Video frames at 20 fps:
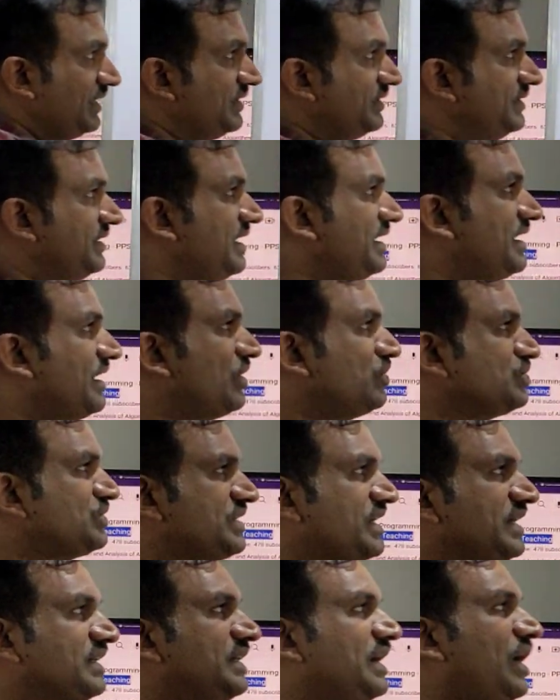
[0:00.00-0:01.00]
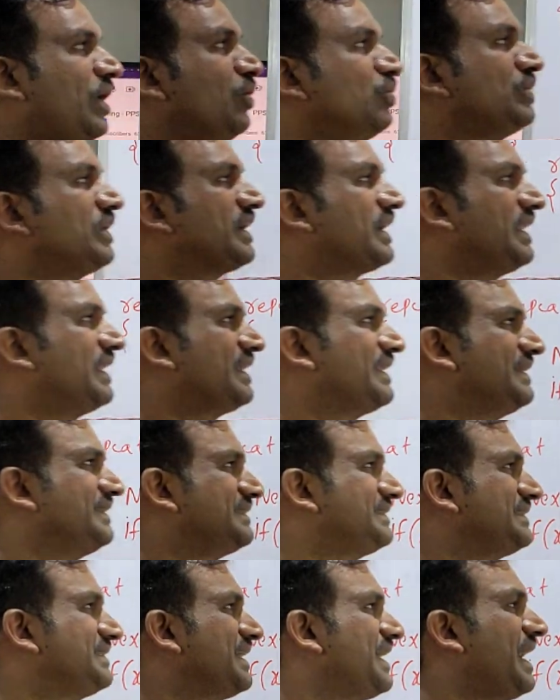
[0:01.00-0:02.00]
Then now check how the color
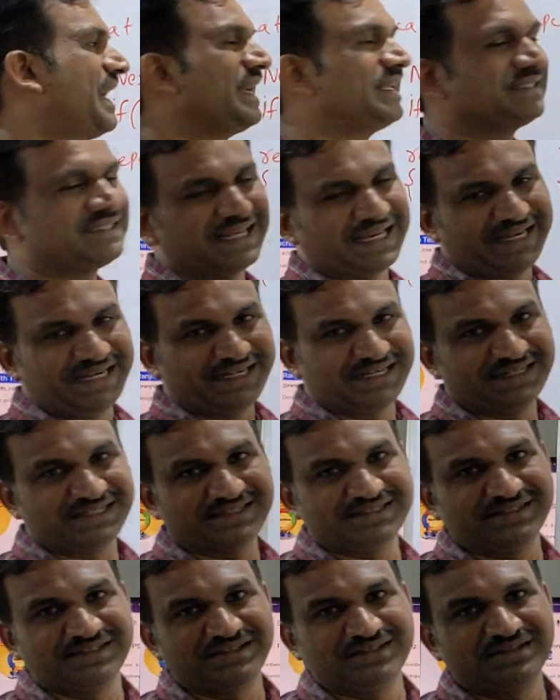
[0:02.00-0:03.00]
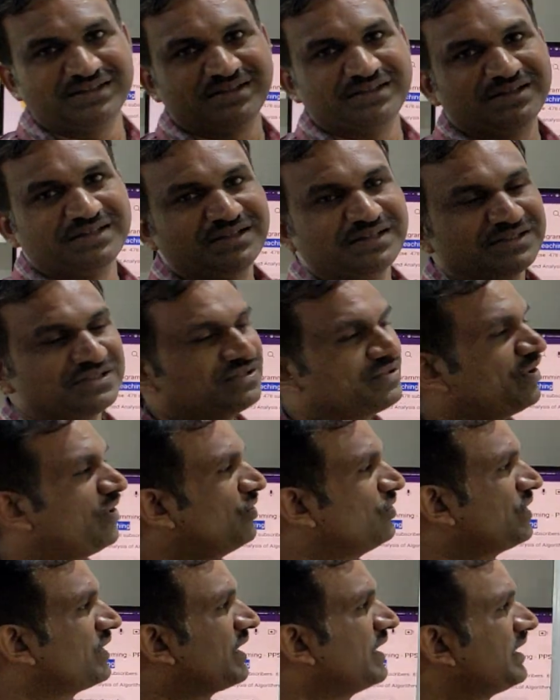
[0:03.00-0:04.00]
is assigned. So
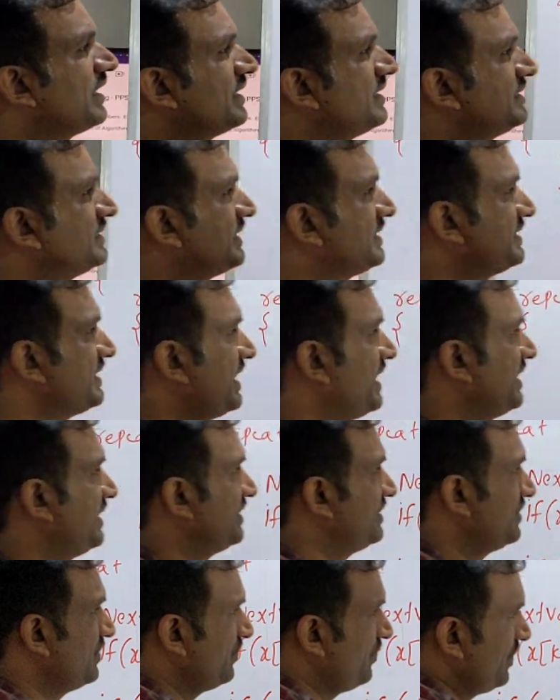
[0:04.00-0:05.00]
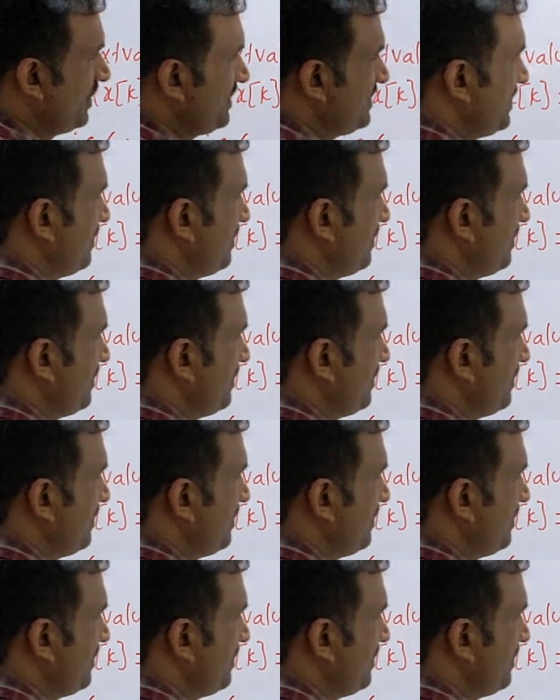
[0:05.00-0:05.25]
how the color is assigned? Very